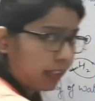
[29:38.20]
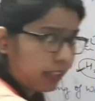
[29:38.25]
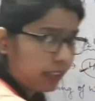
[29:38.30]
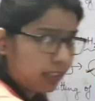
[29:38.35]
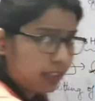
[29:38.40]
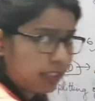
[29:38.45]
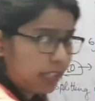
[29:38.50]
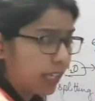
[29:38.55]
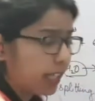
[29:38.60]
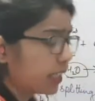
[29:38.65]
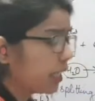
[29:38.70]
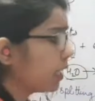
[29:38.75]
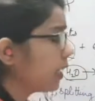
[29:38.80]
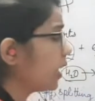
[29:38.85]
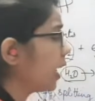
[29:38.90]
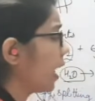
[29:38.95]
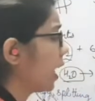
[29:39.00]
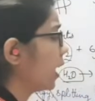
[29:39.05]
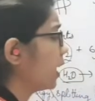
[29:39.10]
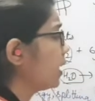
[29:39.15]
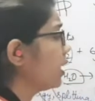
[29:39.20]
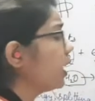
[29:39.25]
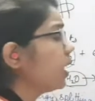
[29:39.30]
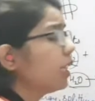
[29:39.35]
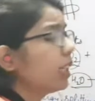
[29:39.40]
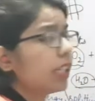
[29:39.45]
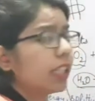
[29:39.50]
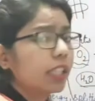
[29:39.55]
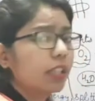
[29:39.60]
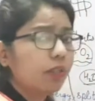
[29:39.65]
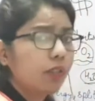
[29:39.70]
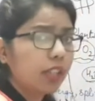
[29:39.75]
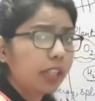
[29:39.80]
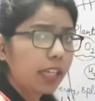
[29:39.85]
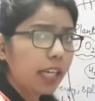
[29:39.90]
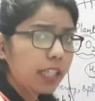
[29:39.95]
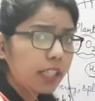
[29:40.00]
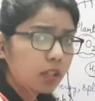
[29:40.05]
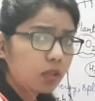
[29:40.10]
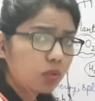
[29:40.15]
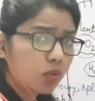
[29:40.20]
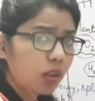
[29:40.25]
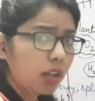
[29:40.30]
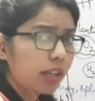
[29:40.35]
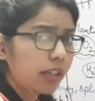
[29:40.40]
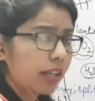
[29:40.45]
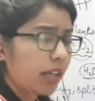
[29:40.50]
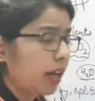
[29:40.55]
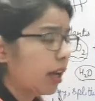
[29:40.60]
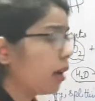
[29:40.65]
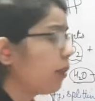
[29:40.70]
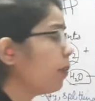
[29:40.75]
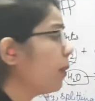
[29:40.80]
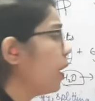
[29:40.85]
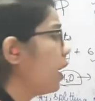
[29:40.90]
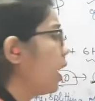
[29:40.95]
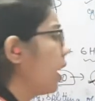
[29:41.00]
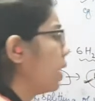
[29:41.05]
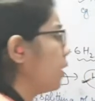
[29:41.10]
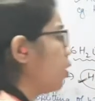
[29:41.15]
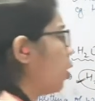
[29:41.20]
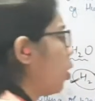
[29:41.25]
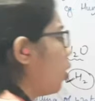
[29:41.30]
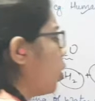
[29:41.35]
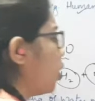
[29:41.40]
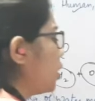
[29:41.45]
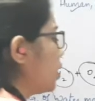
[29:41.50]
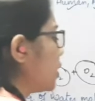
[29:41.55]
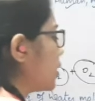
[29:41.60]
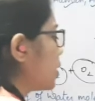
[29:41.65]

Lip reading: inside it and it will get swollen up, and all the